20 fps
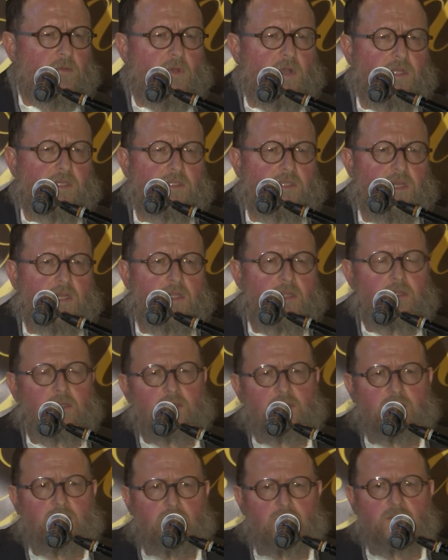was that in the
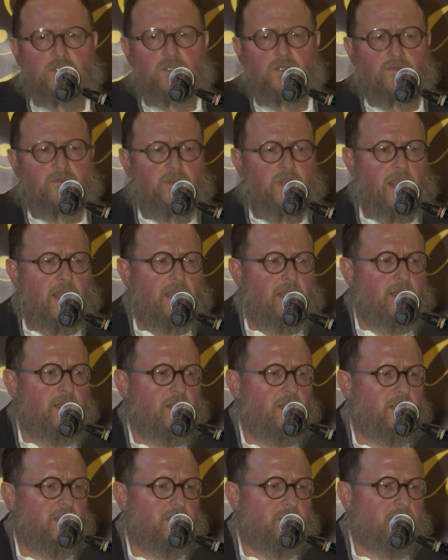schus of
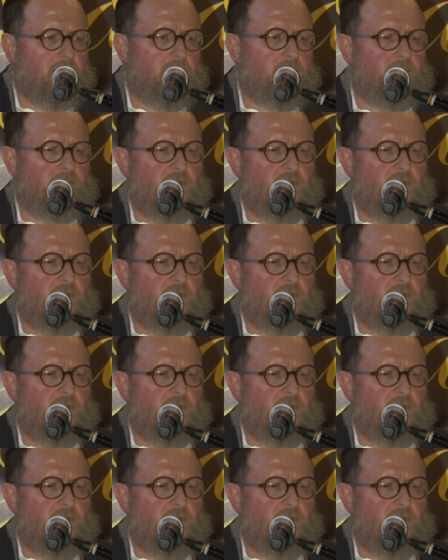taking this and